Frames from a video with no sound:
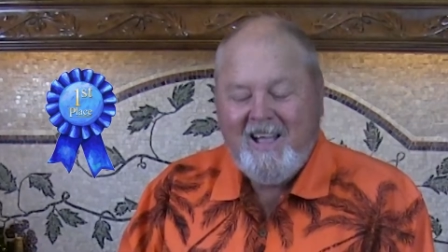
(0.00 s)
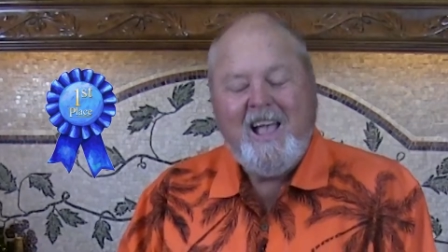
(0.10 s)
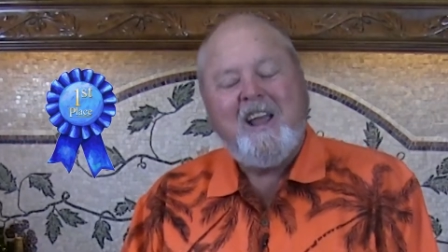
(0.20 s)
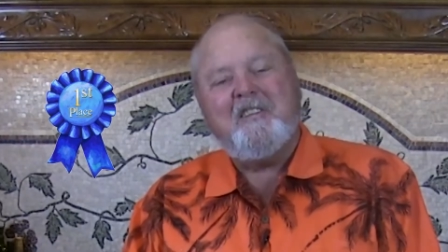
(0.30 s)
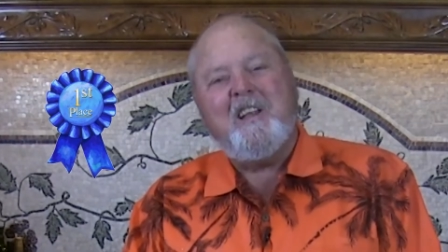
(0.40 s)

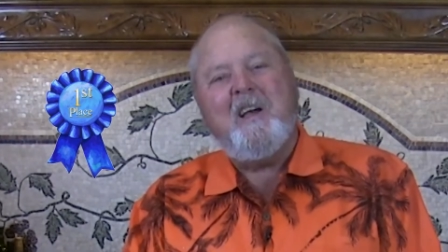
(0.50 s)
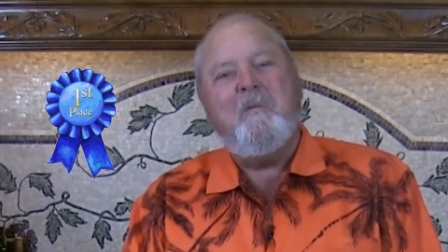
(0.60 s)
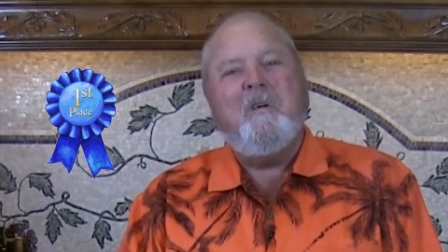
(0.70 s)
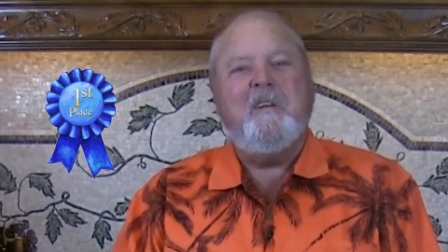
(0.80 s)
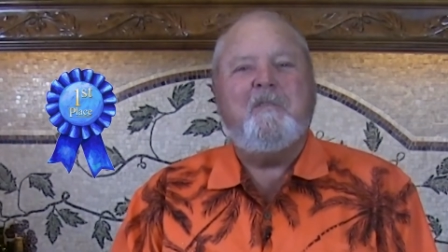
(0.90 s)
Actually, I
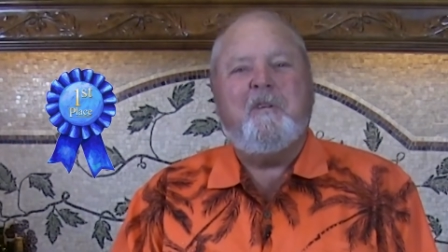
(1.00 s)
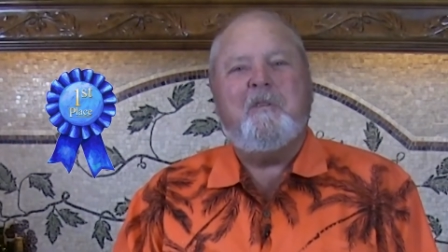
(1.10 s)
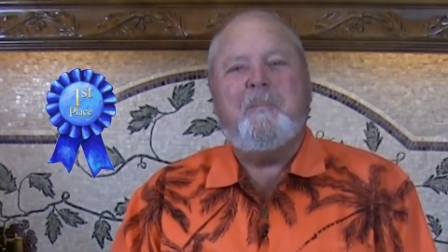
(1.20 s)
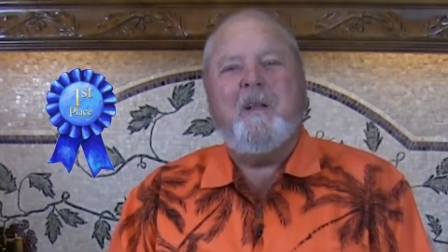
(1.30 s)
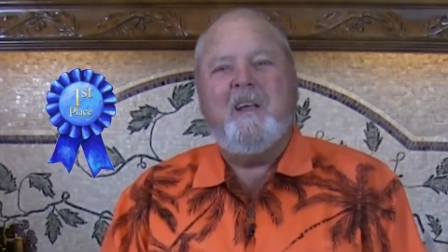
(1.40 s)
won
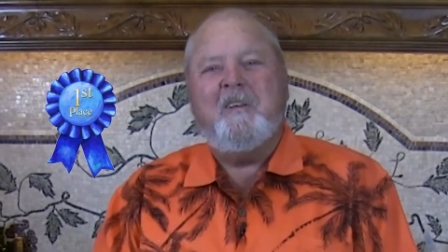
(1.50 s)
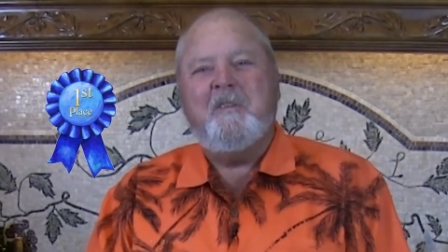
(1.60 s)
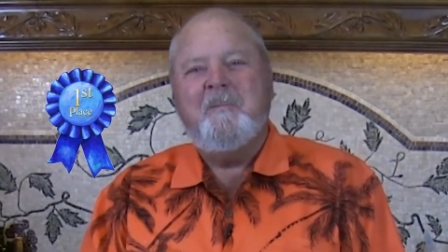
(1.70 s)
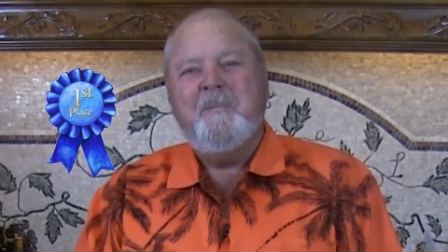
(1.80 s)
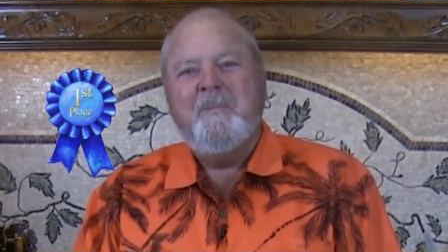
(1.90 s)
first
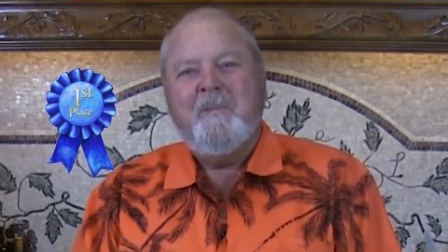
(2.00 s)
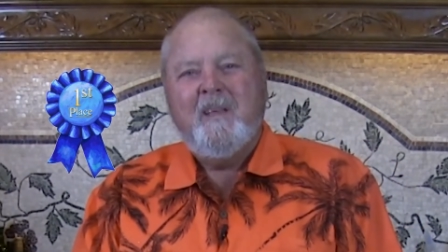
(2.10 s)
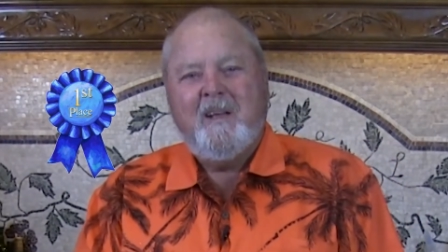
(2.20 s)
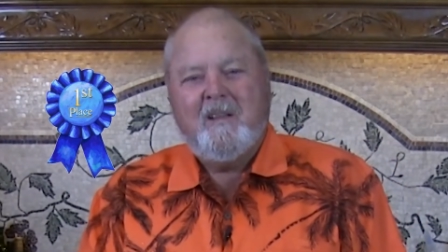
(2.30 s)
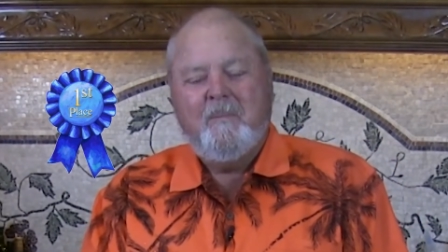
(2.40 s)
place
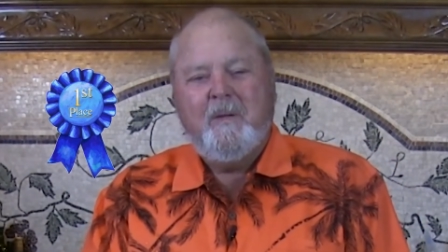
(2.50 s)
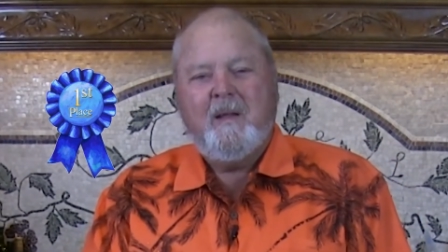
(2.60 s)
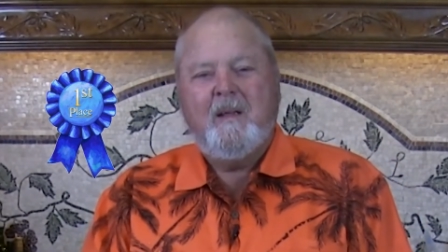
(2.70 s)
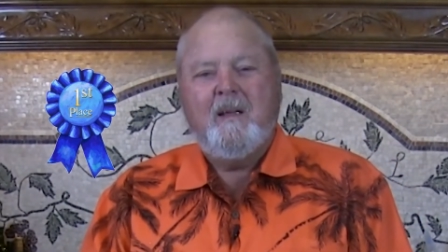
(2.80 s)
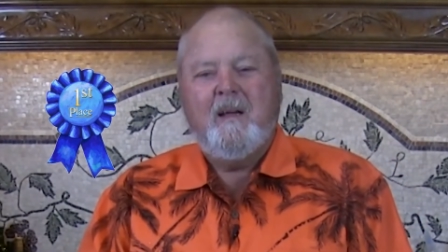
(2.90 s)
at the
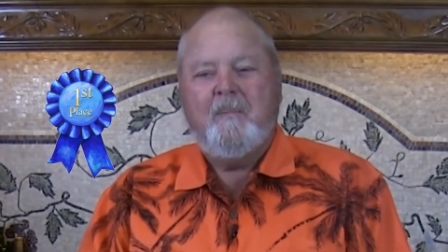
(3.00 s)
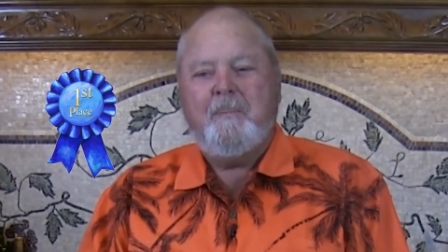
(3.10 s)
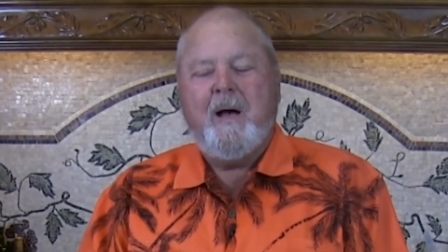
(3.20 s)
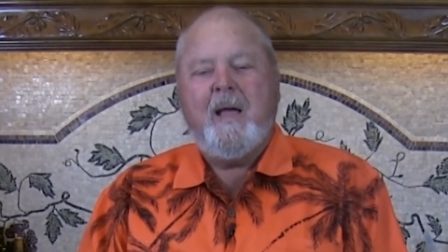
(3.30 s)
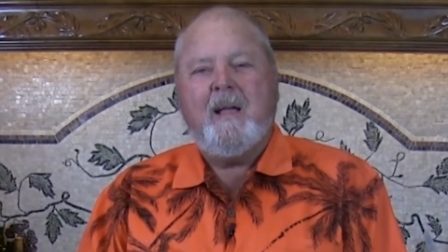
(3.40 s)
big
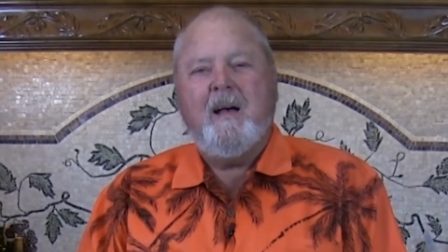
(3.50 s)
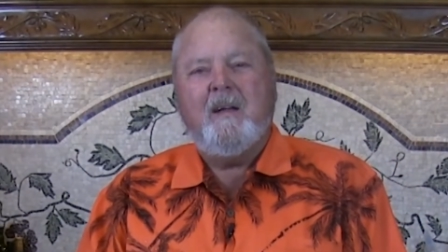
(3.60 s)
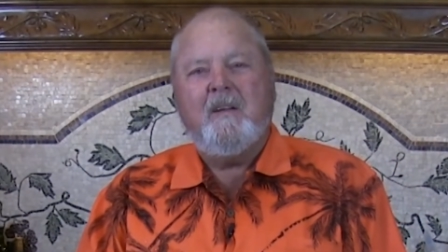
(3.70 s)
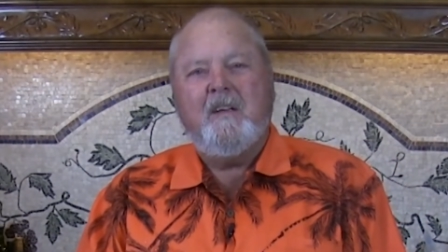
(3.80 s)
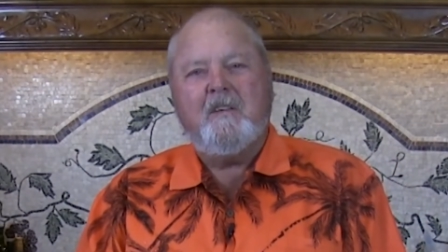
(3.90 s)
pie
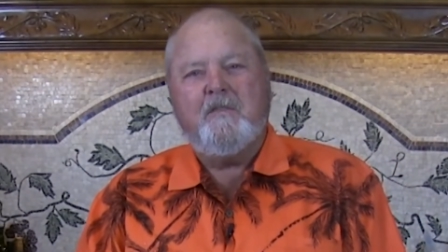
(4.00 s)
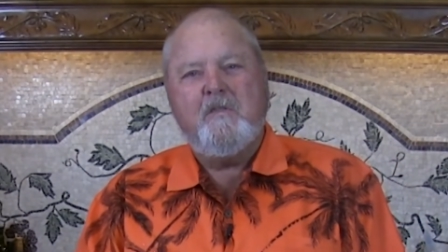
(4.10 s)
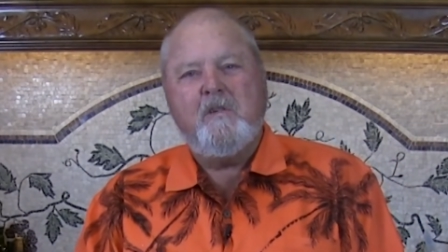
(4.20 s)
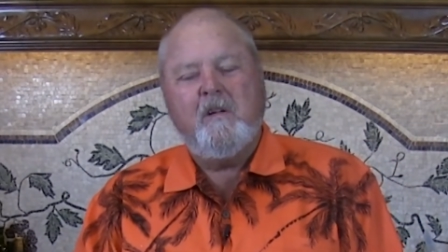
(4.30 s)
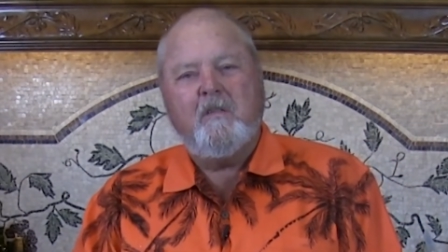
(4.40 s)
contest a
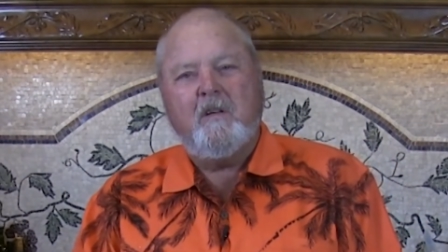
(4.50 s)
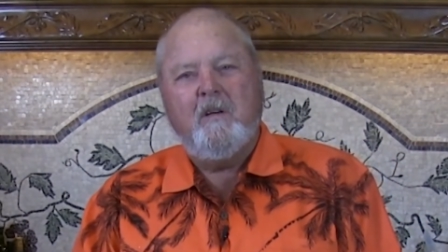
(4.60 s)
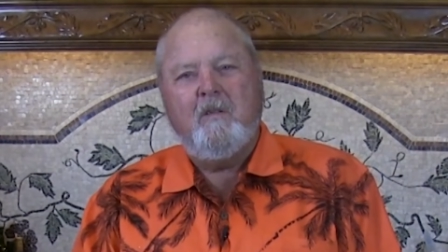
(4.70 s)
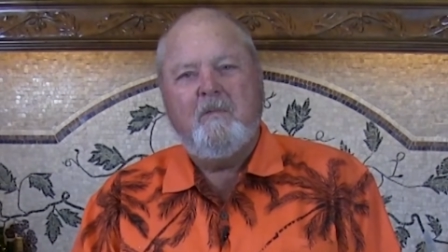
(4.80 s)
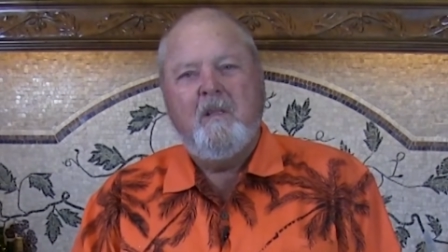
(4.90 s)
few years
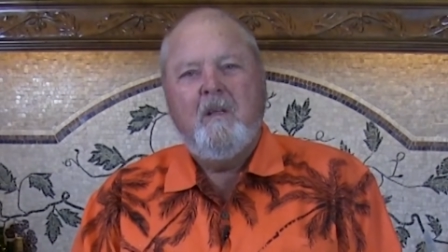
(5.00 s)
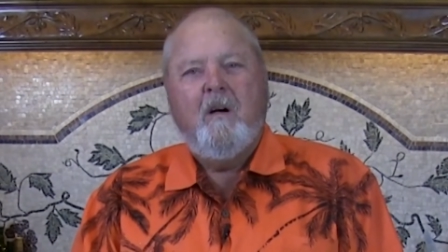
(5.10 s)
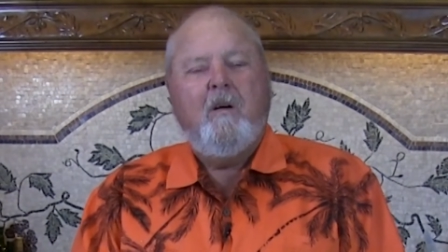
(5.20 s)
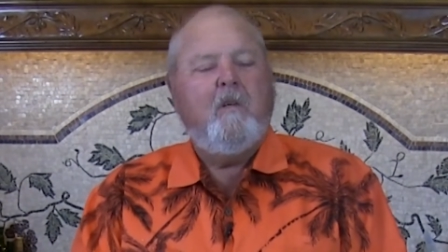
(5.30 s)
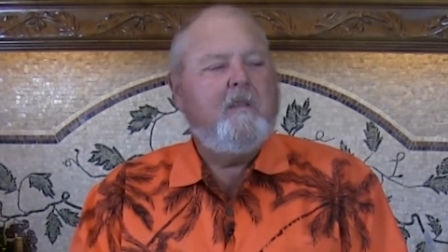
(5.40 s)
ago.
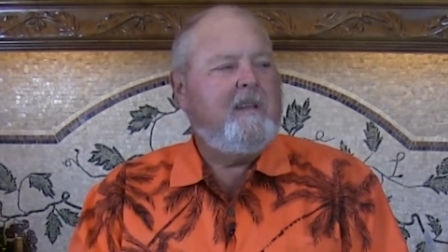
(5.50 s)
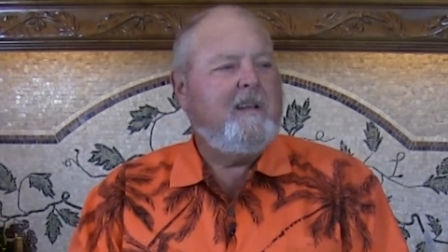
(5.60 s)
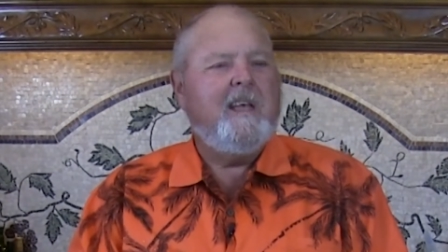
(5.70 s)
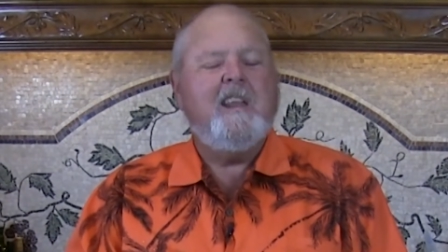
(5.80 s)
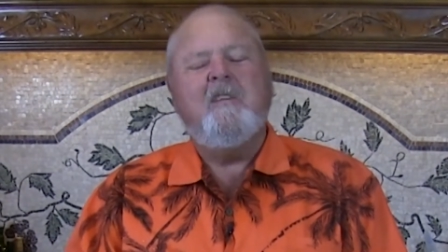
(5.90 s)
All these
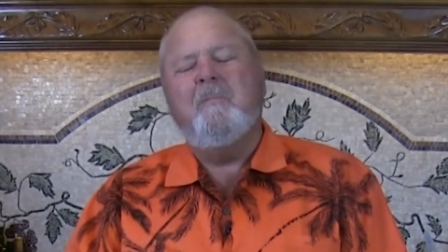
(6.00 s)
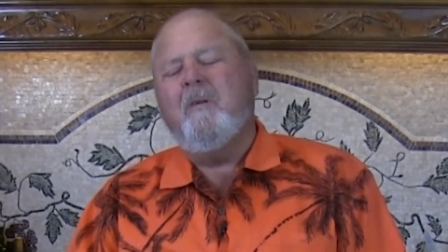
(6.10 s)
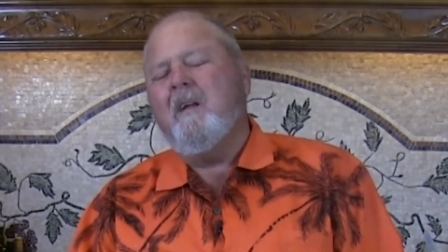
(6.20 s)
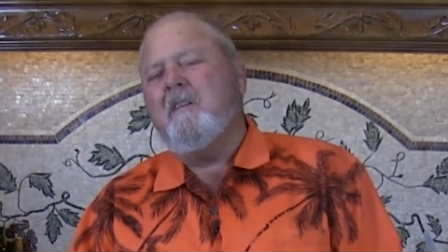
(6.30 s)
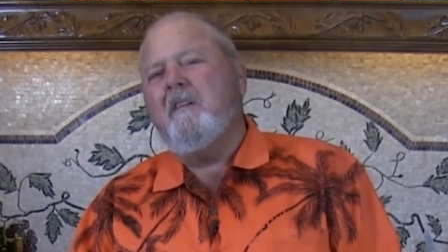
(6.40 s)
ladies
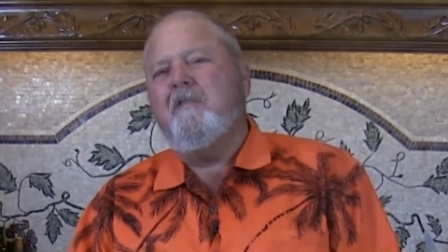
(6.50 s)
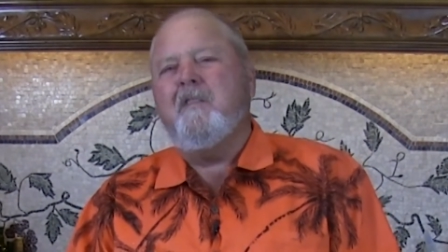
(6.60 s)
brought their